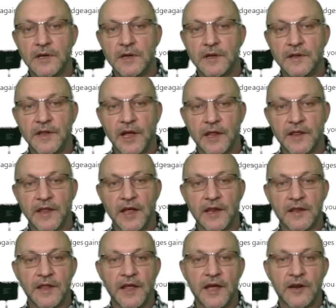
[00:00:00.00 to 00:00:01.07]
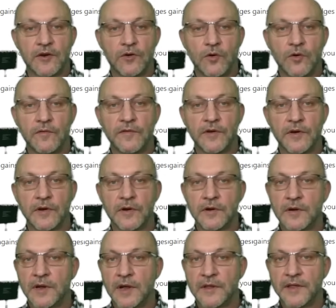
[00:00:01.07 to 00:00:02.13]
that are over
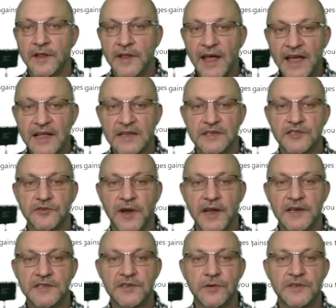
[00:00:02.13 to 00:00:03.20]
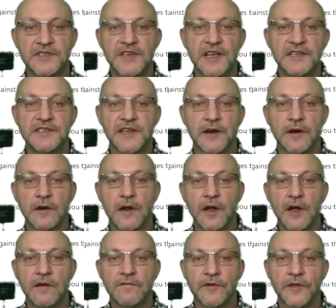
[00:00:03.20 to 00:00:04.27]
the lands, right? So it says there,
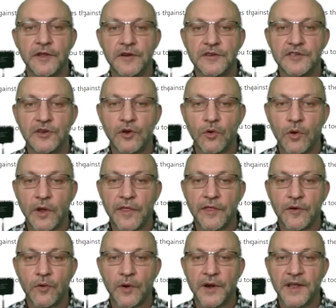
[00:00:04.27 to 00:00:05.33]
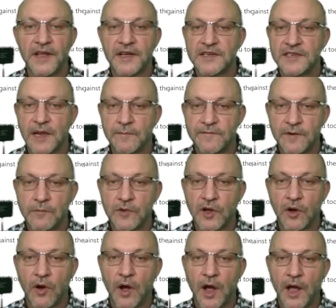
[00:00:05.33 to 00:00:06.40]
for there is no authority except from
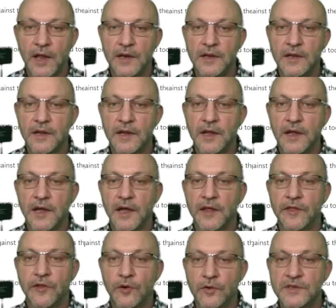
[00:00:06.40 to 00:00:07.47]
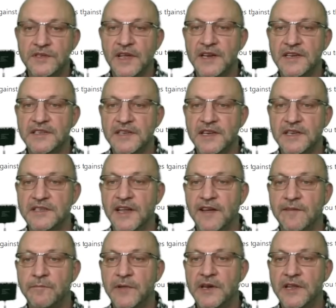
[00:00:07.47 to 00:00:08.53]
God, and those that exist
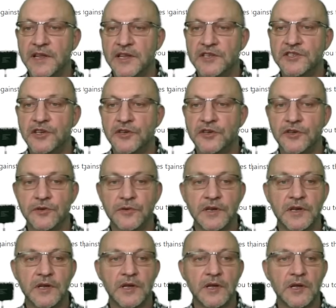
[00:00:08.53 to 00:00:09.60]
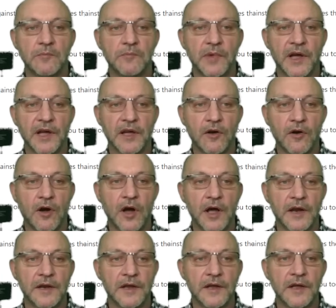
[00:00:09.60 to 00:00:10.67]
have been instituted by
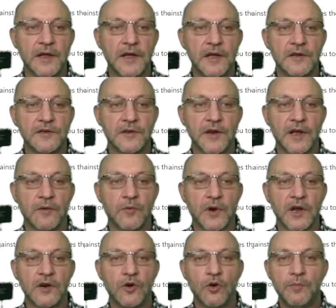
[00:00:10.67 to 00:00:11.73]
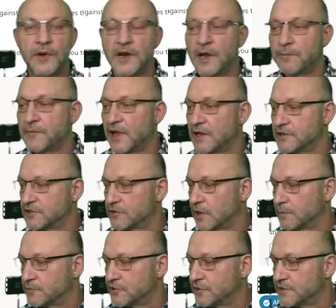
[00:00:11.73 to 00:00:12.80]
God. So now we're going to open up that
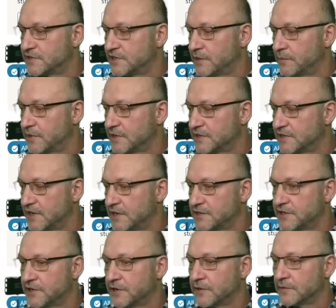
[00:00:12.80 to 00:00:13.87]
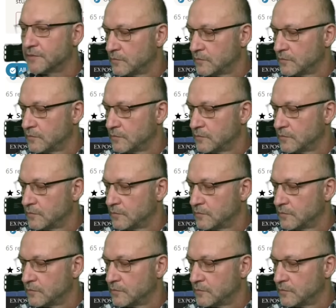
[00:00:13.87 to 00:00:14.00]
scripture and see what it says here.